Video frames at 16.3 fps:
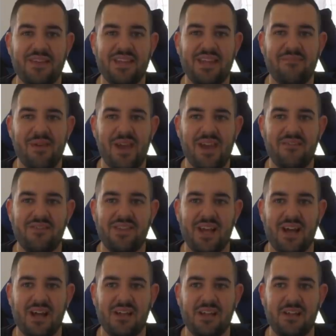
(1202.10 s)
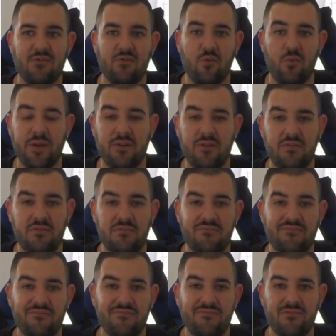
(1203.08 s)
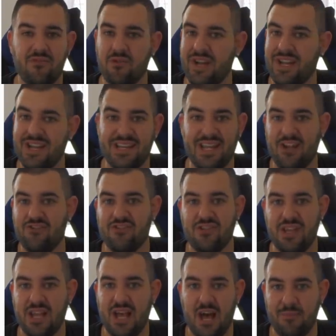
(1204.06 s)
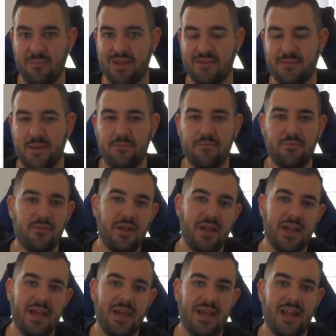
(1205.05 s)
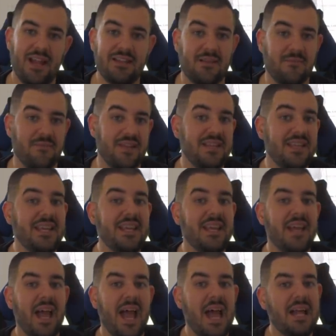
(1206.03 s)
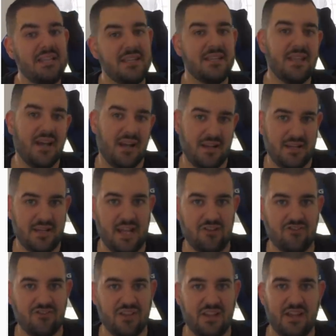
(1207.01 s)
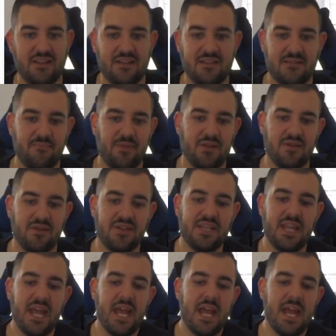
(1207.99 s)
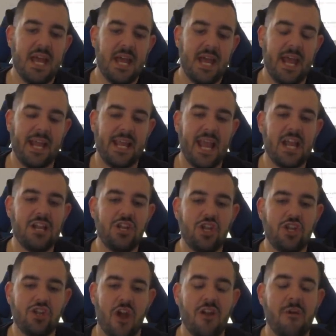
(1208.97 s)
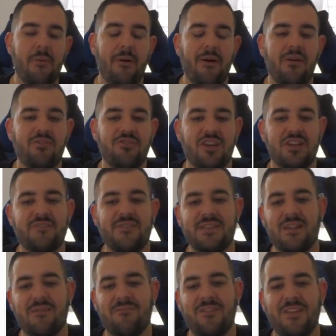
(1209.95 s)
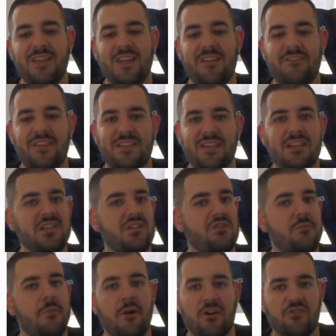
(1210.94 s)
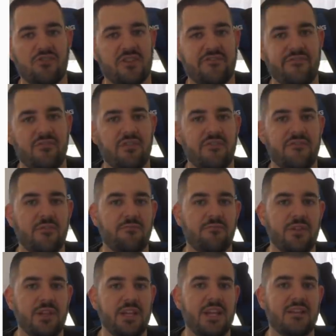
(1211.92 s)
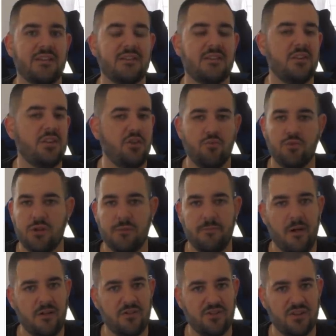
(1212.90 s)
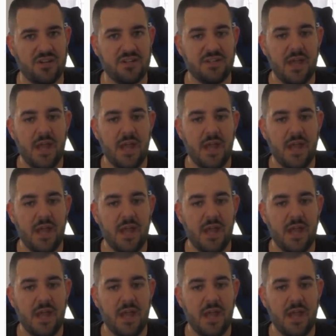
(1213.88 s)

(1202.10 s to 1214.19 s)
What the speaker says: he may have done ill will or intentionally harming people, and some things he hasn't done intentionally. And because, again, you don't apologize for something if there's nothing to apologize for. If you're really innocent, you won't apologize.